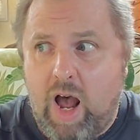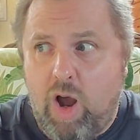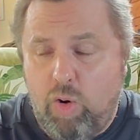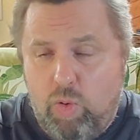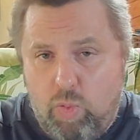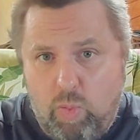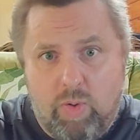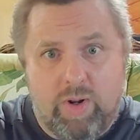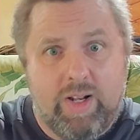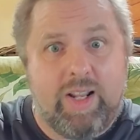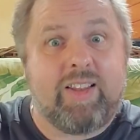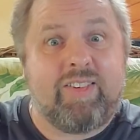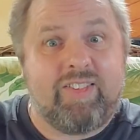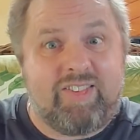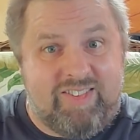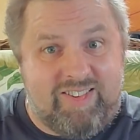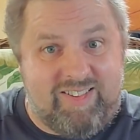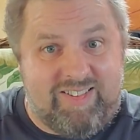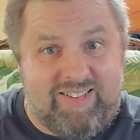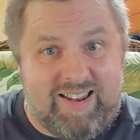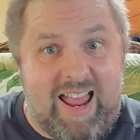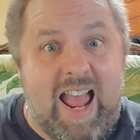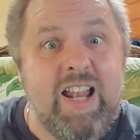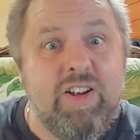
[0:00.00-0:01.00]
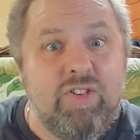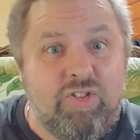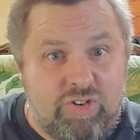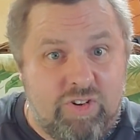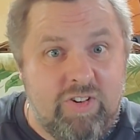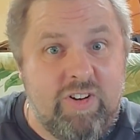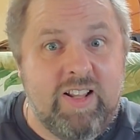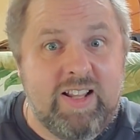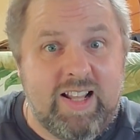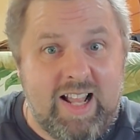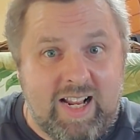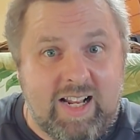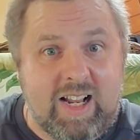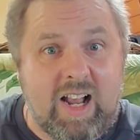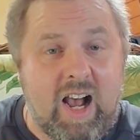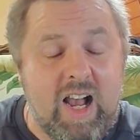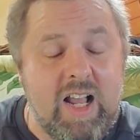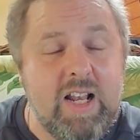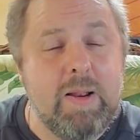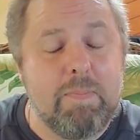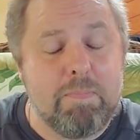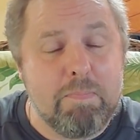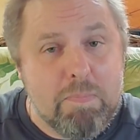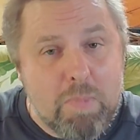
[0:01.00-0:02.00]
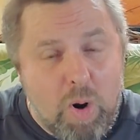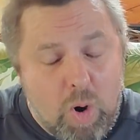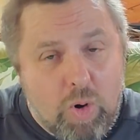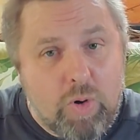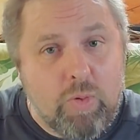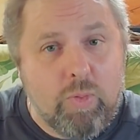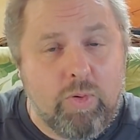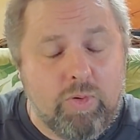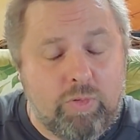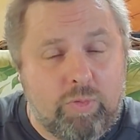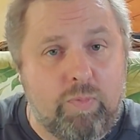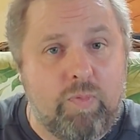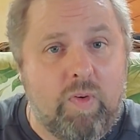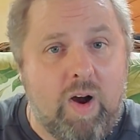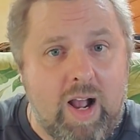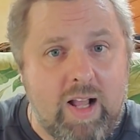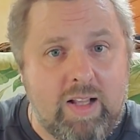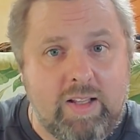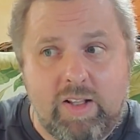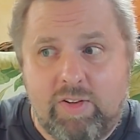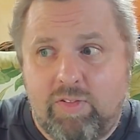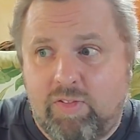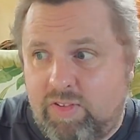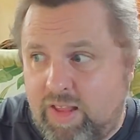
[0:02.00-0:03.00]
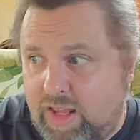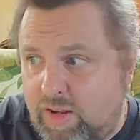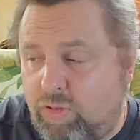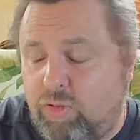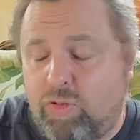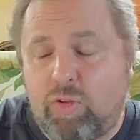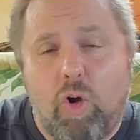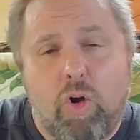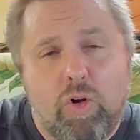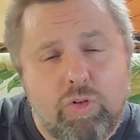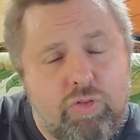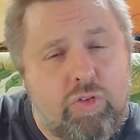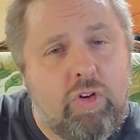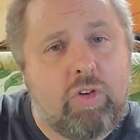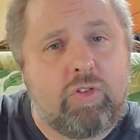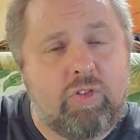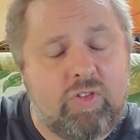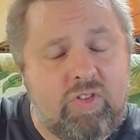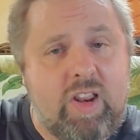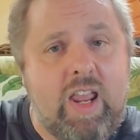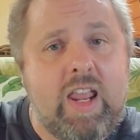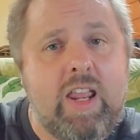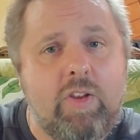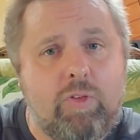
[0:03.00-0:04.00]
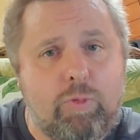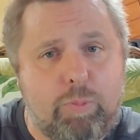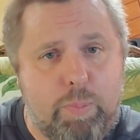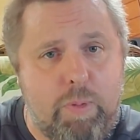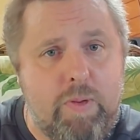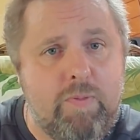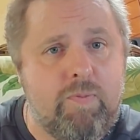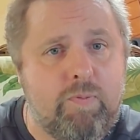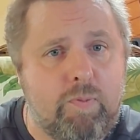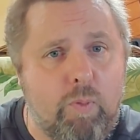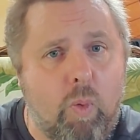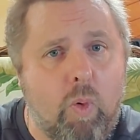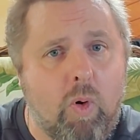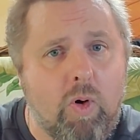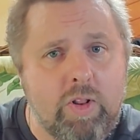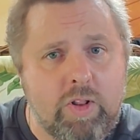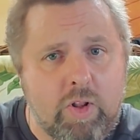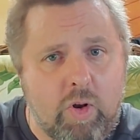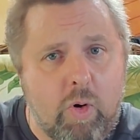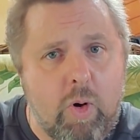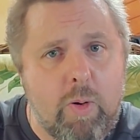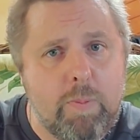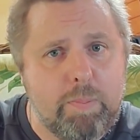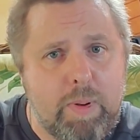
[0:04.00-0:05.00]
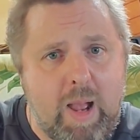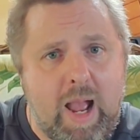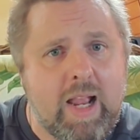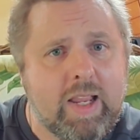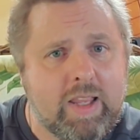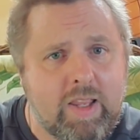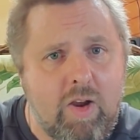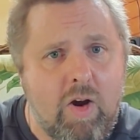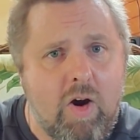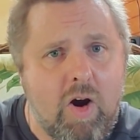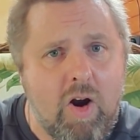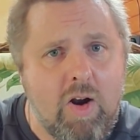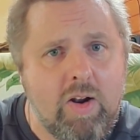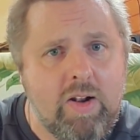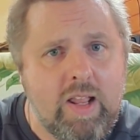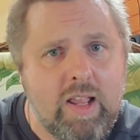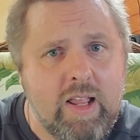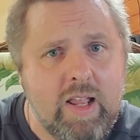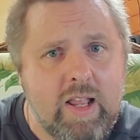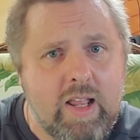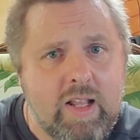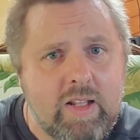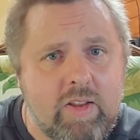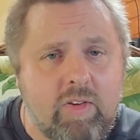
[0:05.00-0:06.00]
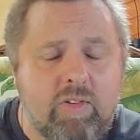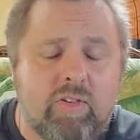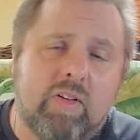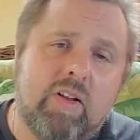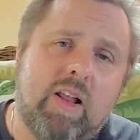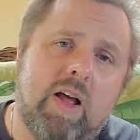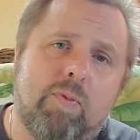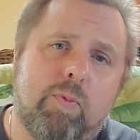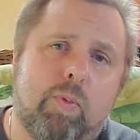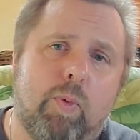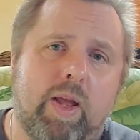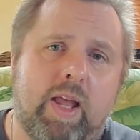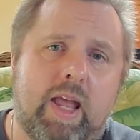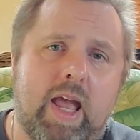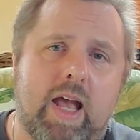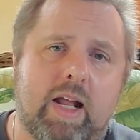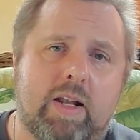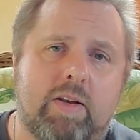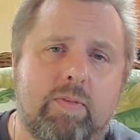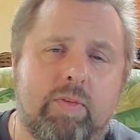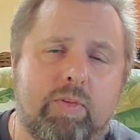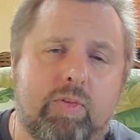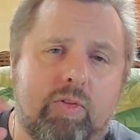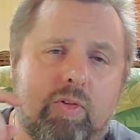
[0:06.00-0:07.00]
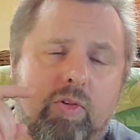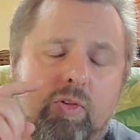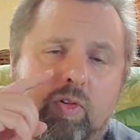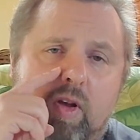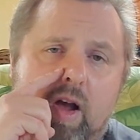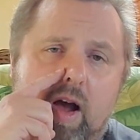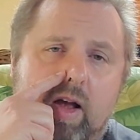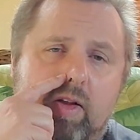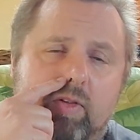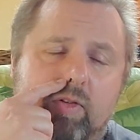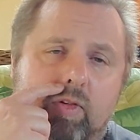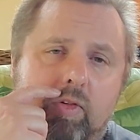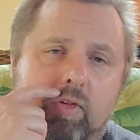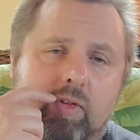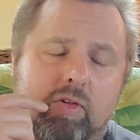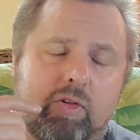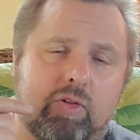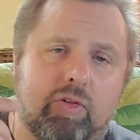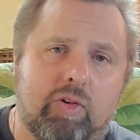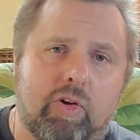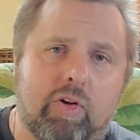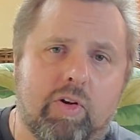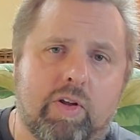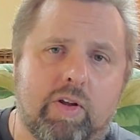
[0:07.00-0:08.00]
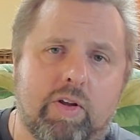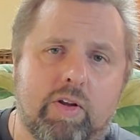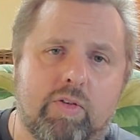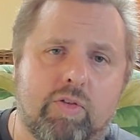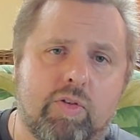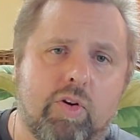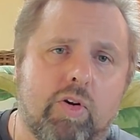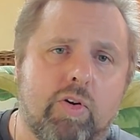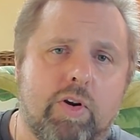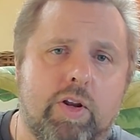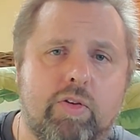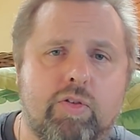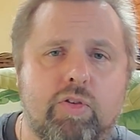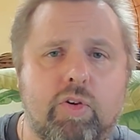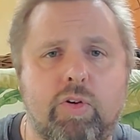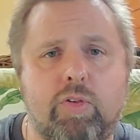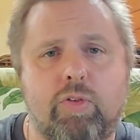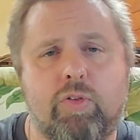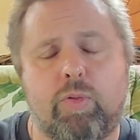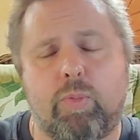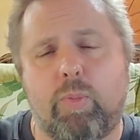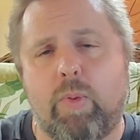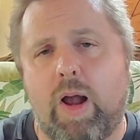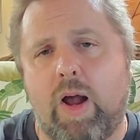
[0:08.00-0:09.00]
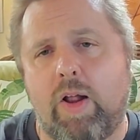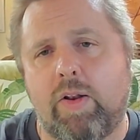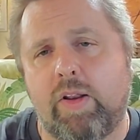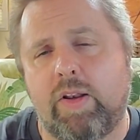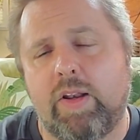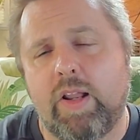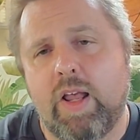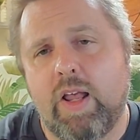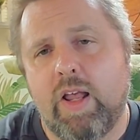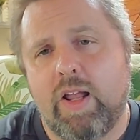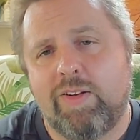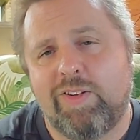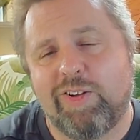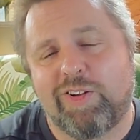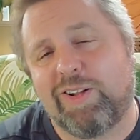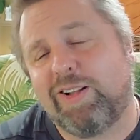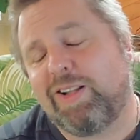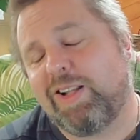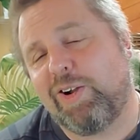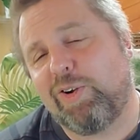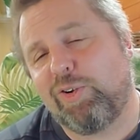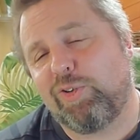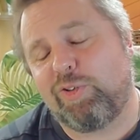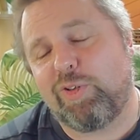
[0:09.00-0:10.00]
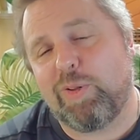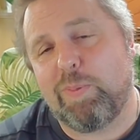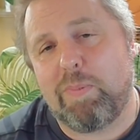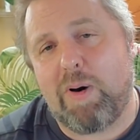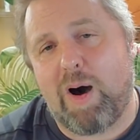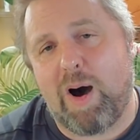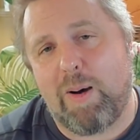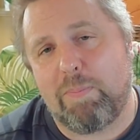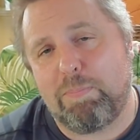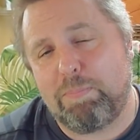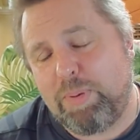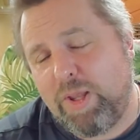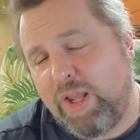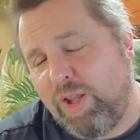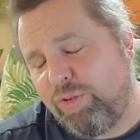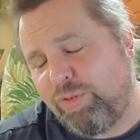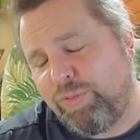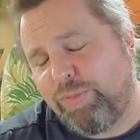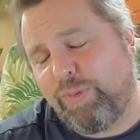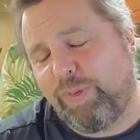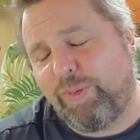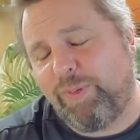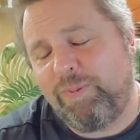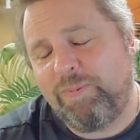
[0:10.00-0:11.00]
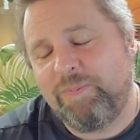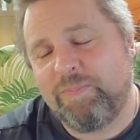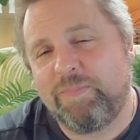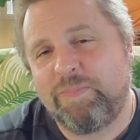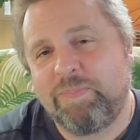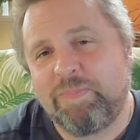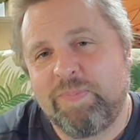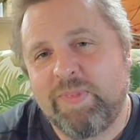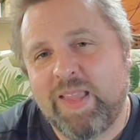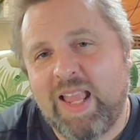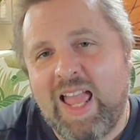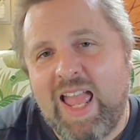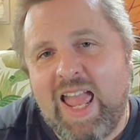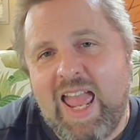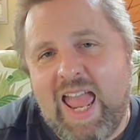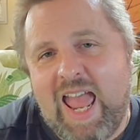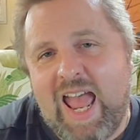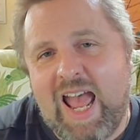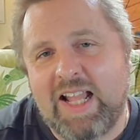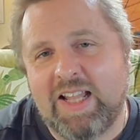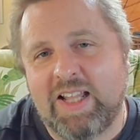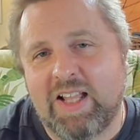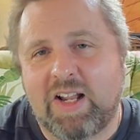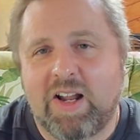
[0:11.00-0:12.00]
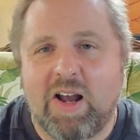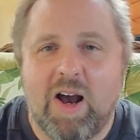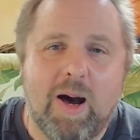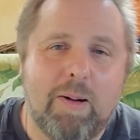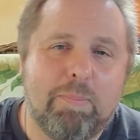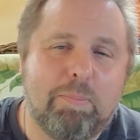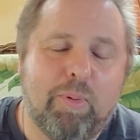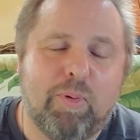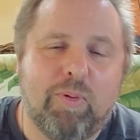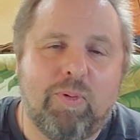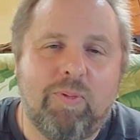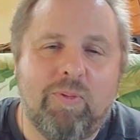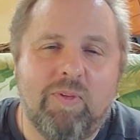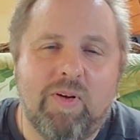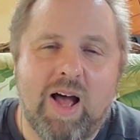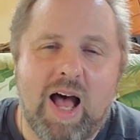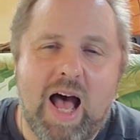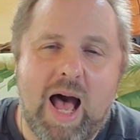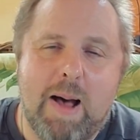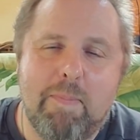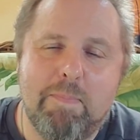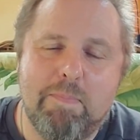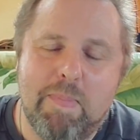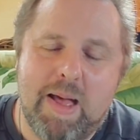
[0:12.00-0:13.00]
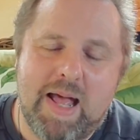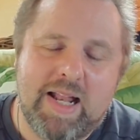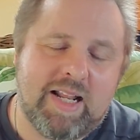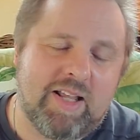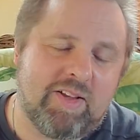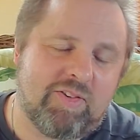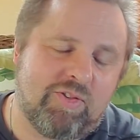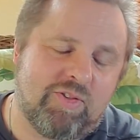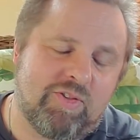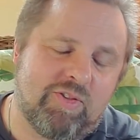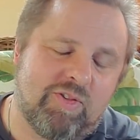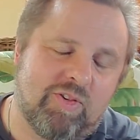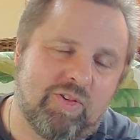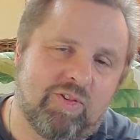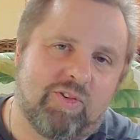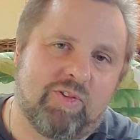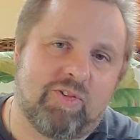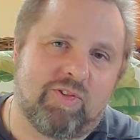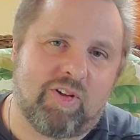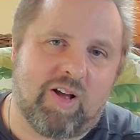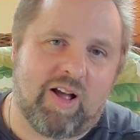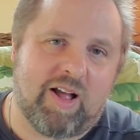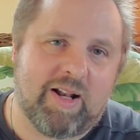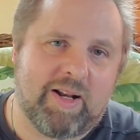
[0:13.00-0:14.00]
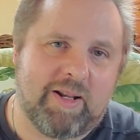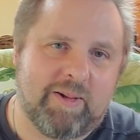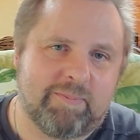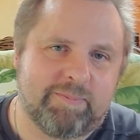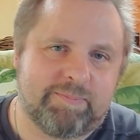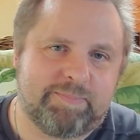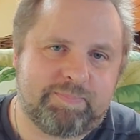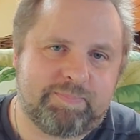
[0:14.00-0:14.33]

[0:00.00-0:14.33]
who are an extension of that kind of murderous violence they saw just days before in their own backyard, this left-wing activist disguised as a circuit attorney turns around and declares the mob peaceful and the couple a menace to society.